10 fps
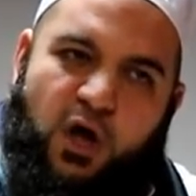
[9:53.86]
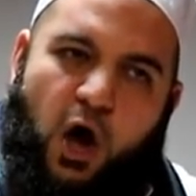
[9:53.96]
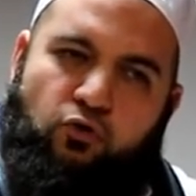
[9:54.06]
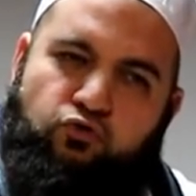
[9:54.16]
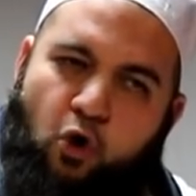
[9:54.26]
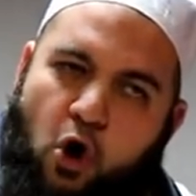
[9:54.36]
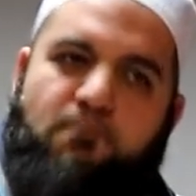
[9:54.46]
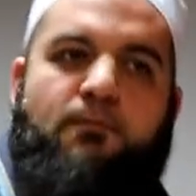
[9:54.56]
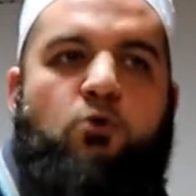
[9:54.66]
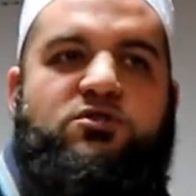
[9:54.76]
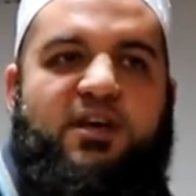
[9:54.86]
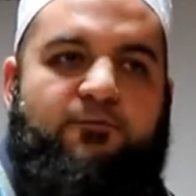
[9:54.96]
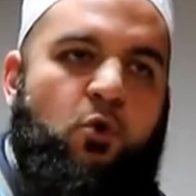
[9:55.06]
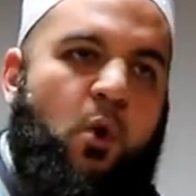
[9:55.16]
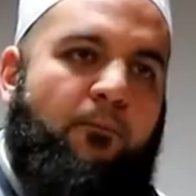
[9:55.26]
a wrong motive
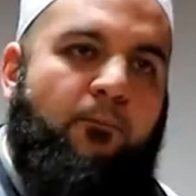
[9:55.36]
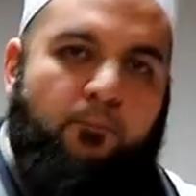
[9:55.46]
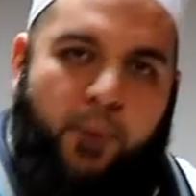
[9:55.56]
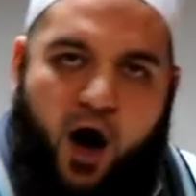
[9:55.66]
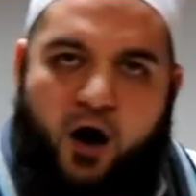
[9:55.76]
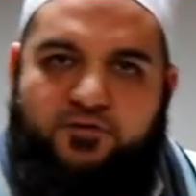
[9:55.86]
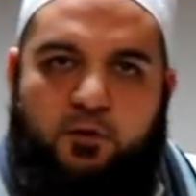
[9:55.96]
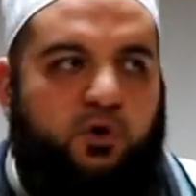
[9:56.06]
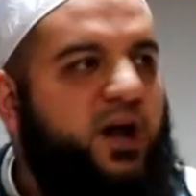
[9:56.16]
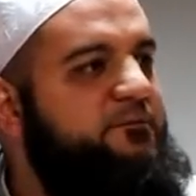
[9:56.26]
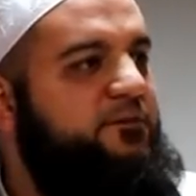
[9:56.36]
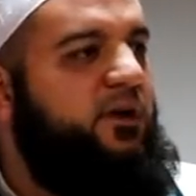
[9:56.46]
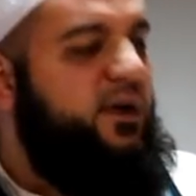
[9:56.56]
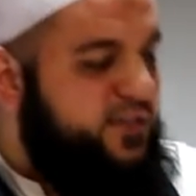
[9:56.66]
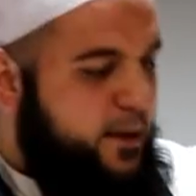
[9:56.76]
who were part of the
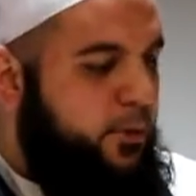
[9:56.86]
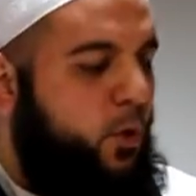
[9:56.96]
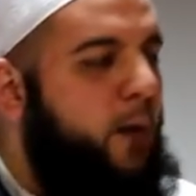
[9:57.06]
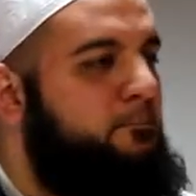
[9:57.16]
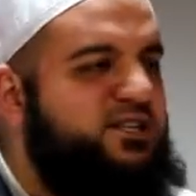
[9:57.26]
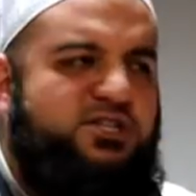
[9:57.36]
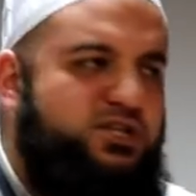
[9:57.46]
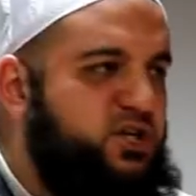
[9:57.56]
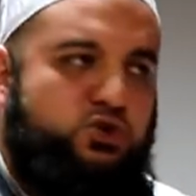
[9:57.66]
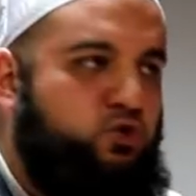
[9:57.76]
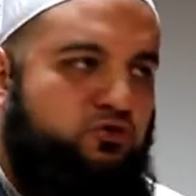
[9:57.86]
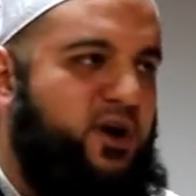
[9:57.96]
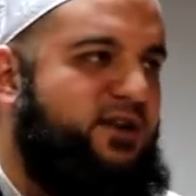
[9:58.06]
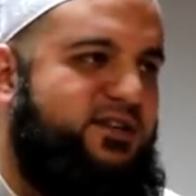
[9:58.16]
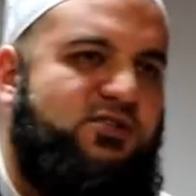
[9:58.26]
munafiqeen. They built a masjid just to
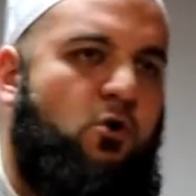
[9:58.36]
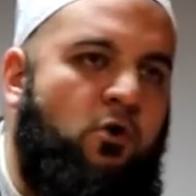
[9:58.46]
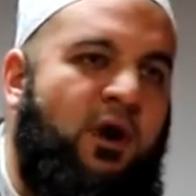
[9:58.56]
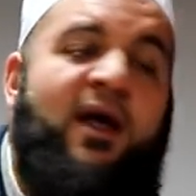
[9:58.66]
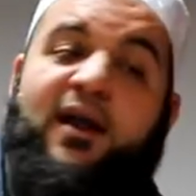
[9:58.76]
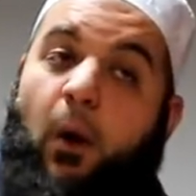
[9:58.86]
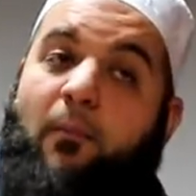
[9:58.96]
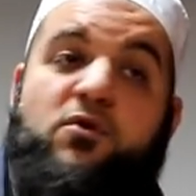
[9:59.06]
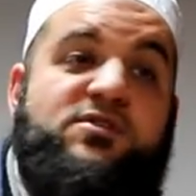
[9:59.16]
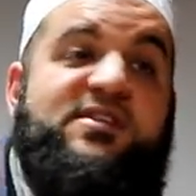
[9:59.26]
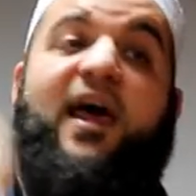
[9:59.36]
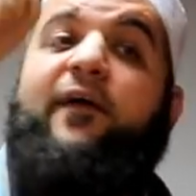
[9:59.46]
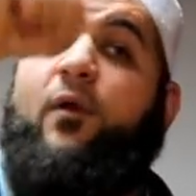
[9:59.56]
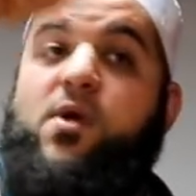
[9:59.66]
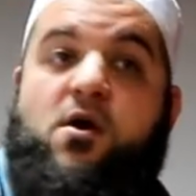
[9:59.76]
create discord. Now, I'm not saying
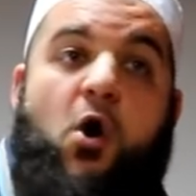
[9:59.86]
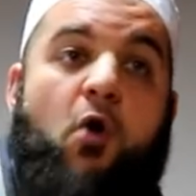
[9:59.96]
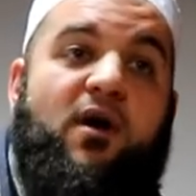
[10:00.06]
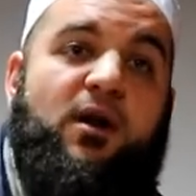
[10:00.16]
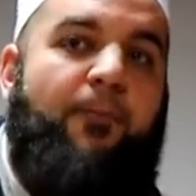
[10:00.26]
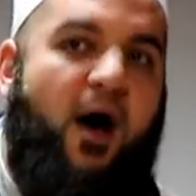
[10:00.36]
that we can go around and